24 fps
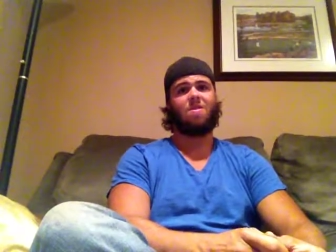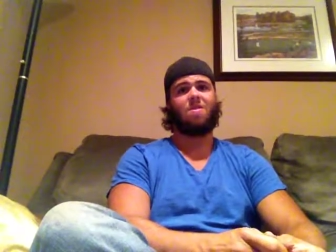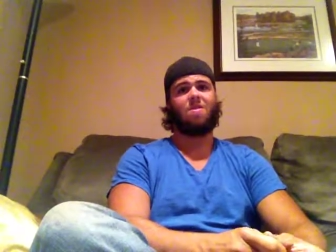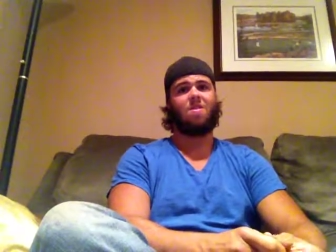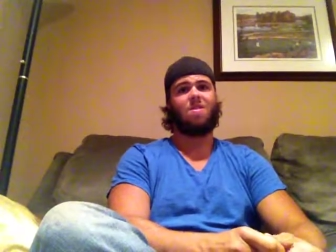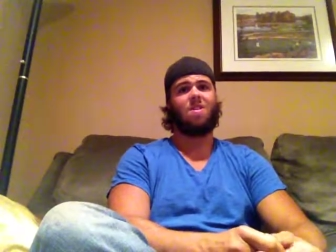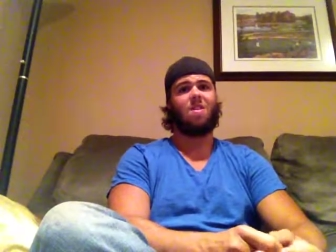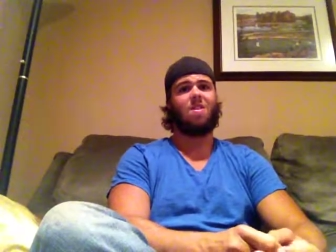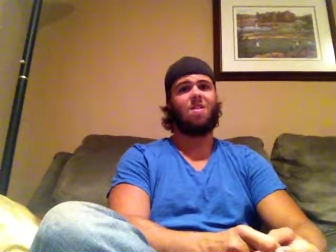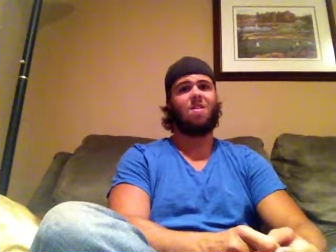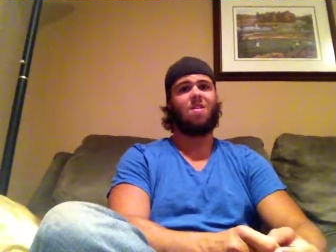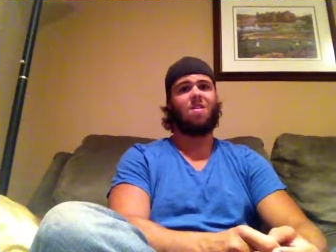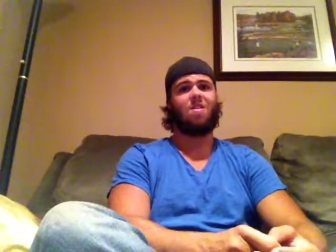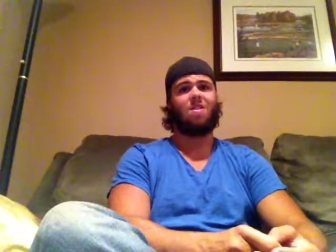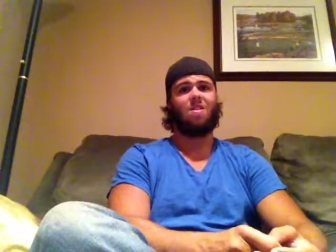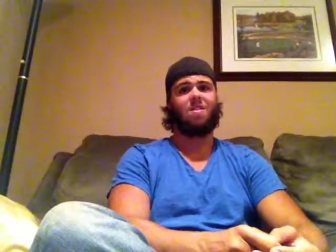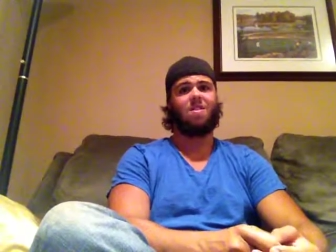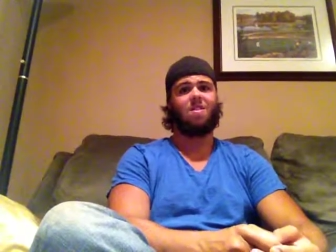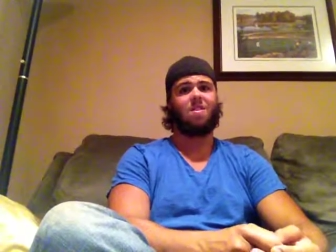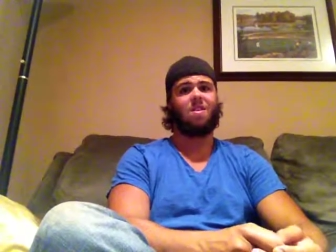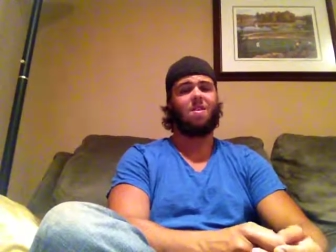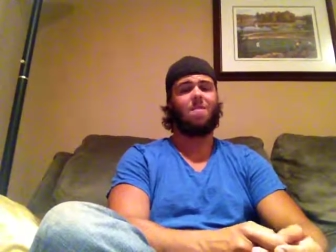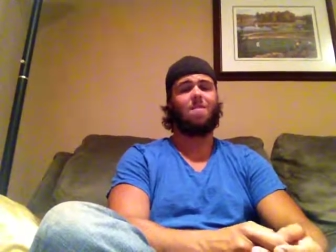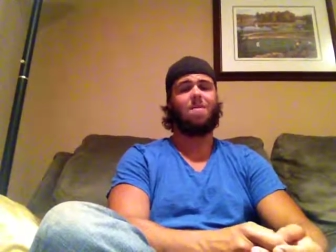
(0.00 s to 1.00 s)
God,
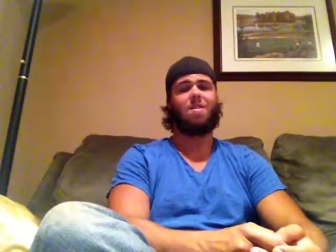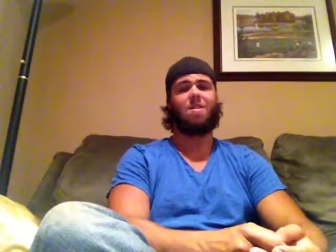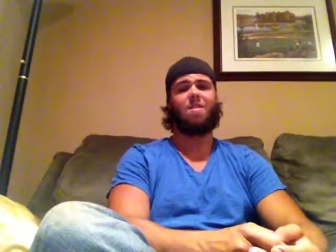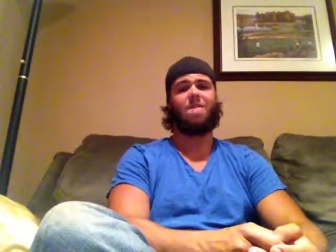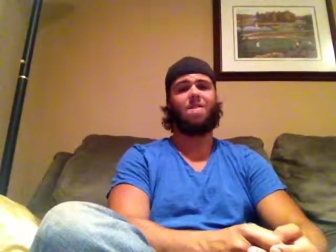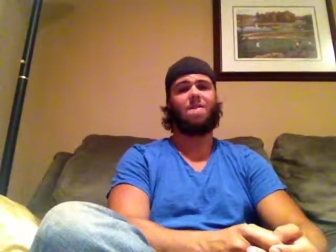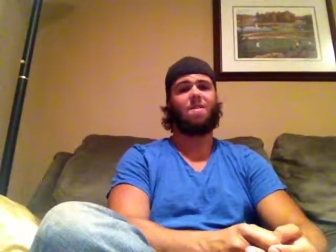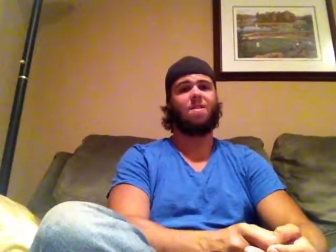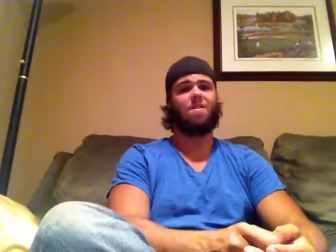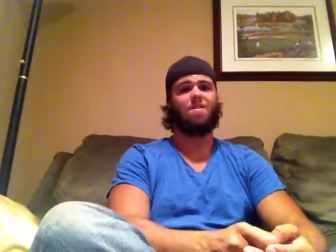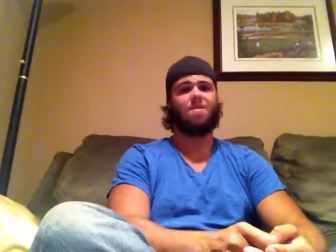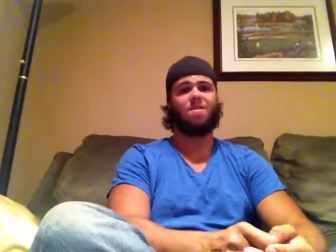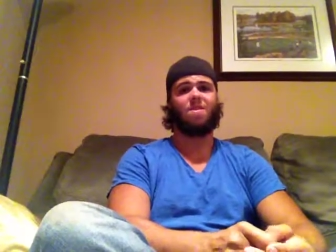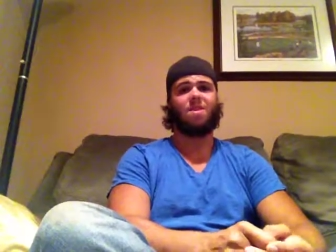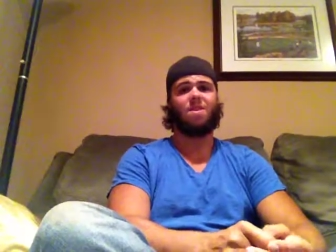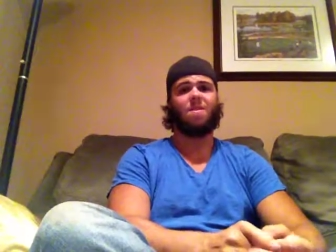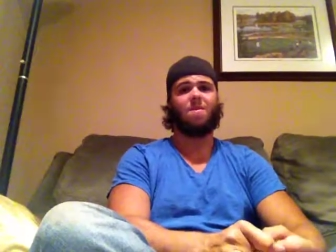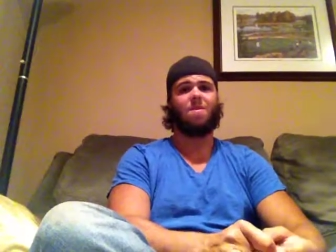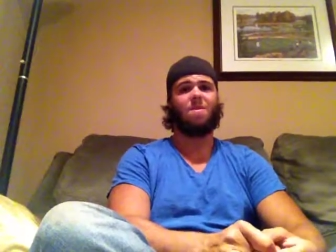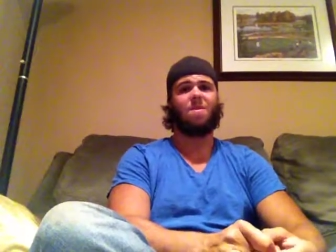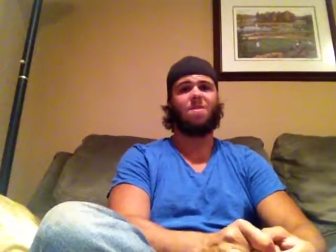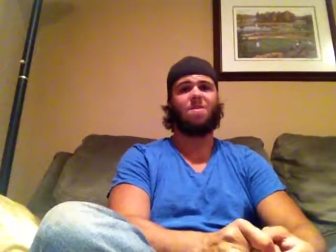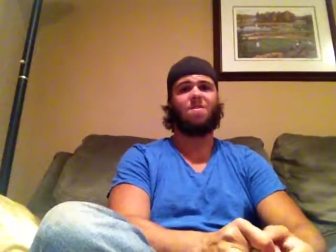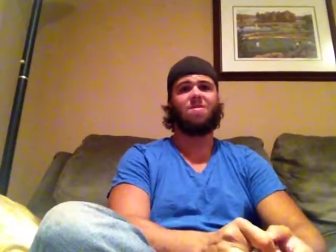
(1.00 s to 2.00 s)
I'm not even entertained
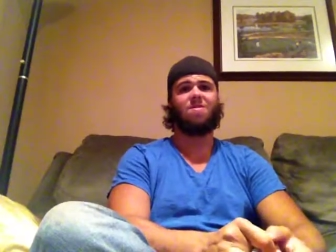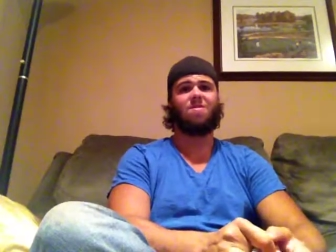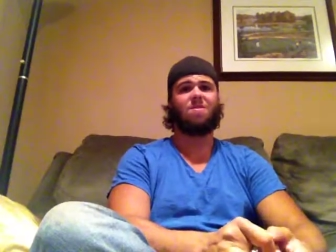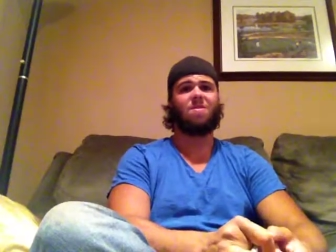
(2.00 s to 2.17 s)
by this,